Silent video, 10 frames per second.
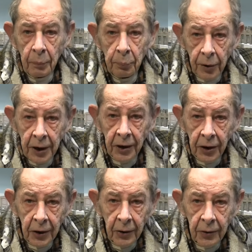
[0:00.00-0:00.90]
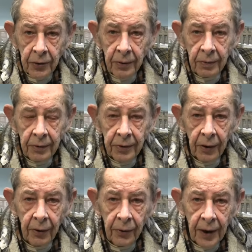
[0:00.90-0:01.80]
Brilliant news.
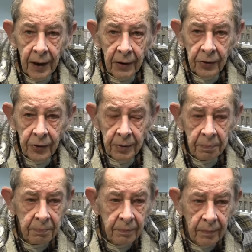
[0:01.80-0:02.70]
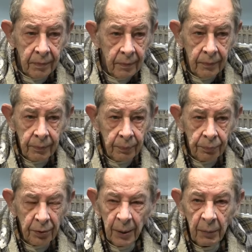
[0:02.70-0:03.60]
So that's
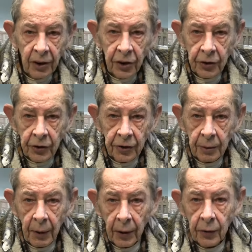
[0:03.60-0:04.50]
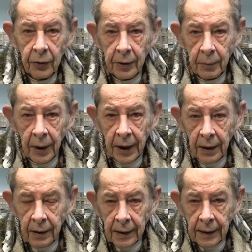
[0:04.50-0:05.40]
pretty much just a month to wait
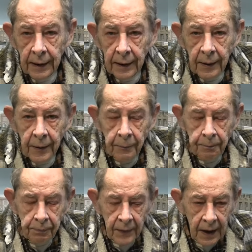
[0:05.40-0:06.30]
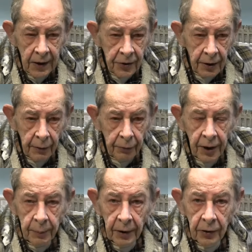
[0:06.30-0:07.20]
instead of uh, three
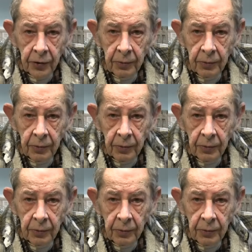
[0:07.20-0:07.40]
months.